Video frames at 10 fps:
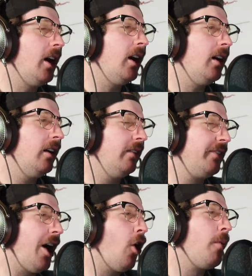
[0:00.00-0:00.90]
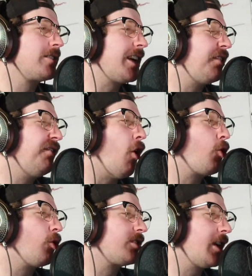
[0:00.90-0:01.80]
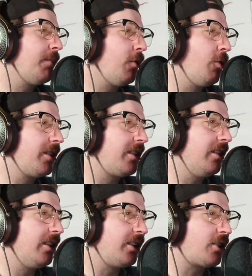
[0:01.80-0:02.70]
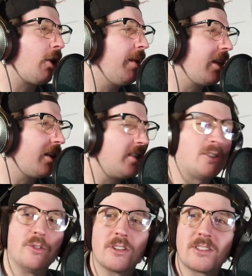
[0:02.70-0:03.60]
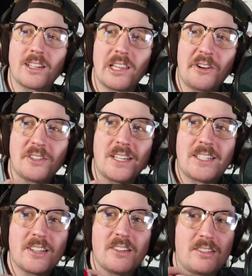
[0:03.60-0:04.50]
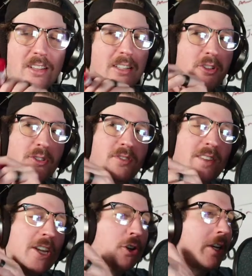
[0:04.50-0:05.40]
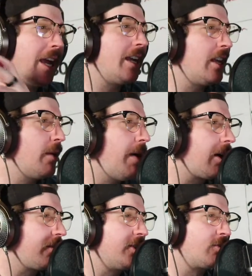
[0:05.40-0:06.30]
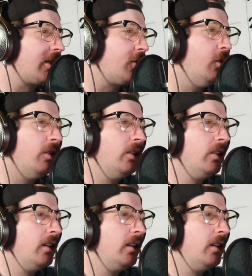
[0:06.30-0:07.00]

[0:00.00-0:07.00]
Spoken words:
of that almost like vocal sample with the guitar melody too. There's like little details, like little ear candy in the background. That's really cool.